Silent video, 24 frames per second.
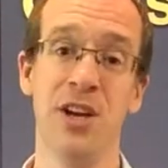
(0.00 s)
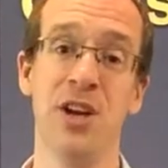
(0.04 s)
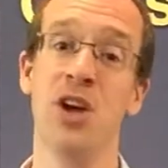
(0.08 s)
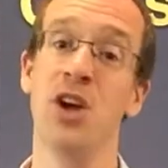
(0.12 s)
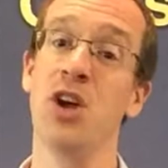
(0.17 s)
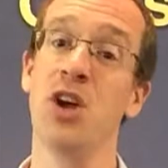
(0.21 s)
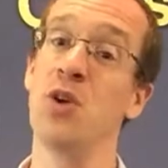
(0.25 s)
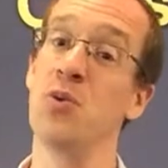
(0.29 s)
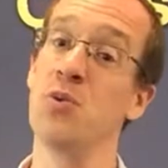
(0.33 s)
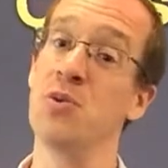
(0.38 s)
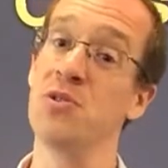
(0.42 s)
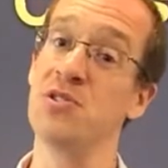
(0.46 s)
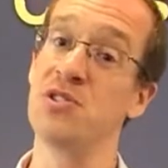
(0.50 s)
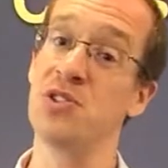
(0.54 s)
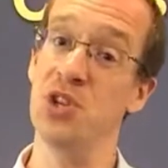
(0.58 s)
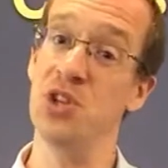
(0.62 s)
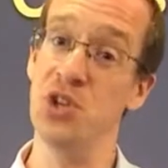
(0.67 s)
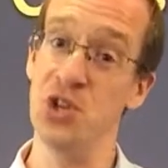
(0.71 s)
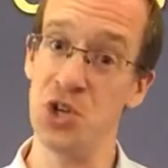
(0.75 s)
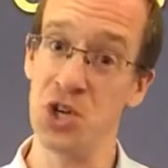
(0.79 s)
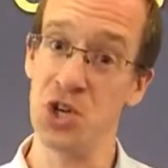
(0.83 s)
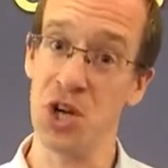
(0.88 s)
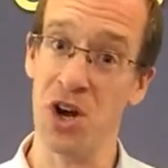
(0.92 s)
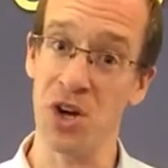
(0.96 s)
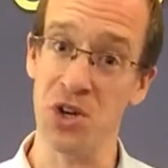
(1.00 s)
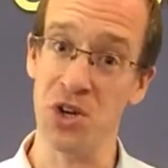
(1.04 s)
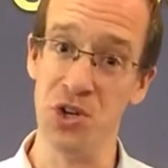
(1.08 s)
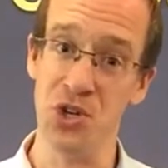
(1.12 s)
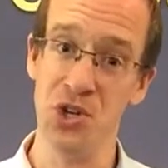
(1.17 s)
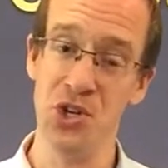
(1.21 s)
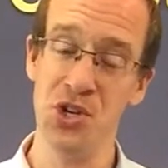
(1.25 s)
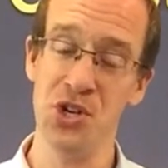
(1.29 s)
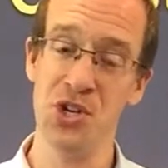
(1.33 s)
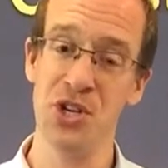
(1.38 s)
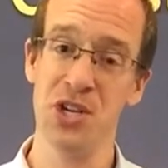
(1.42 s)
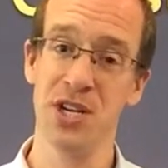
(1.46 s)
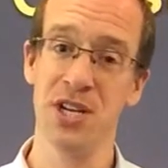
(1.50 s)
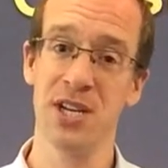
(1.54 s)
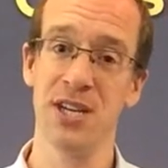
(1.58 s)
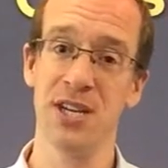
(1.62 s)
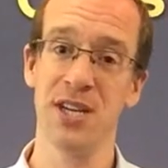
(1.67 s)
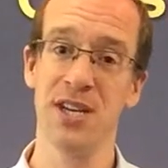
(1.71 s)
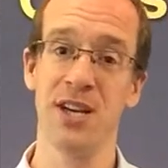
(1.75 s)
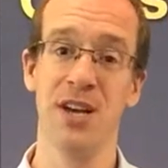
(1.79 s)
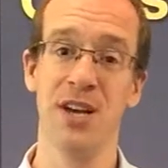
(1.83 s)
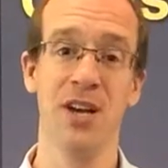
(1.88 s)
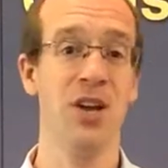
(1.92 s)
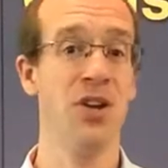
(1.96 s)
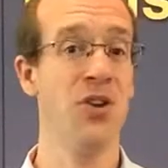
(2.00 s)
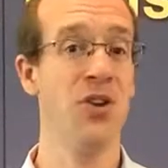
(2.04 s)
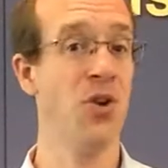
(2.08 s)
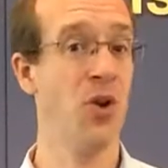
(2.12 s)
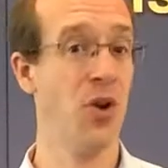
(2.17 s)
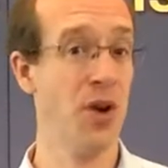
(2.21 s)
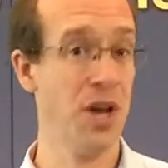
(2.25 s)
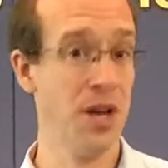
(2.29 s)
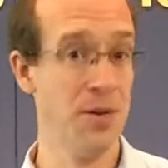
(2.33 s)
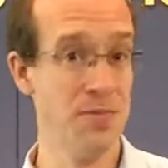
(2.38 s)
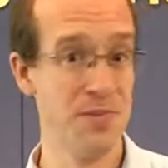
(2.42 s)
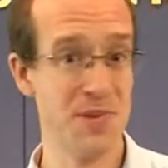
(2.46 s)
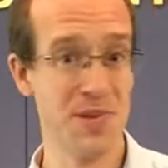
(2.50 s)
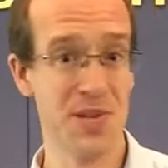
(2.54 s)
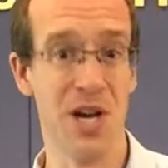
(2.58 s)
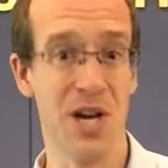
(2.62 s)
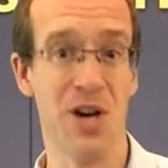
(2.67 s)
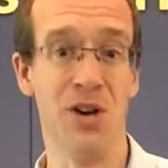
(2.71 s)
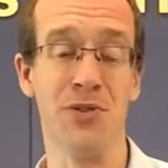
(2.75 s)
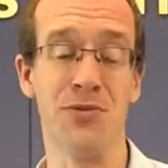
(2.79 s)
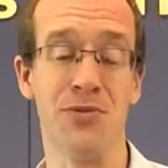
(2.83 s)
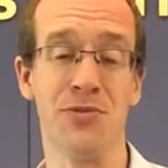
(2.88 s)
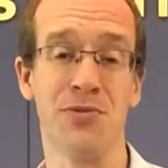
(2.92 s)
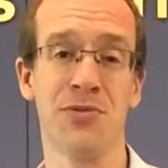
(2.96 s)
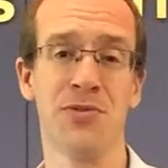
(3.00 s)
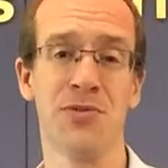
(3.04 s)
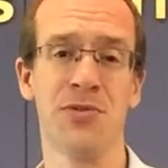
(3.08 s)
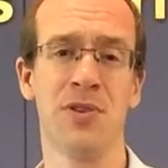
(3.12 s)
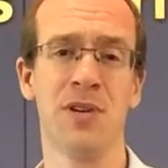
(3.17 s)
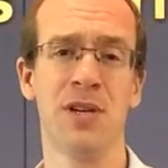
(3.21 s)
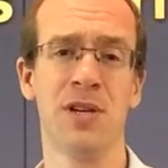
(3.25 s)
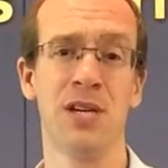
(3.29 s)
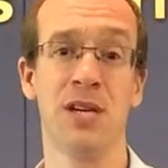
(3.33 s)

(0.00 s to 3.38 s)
who was to judge, not himself.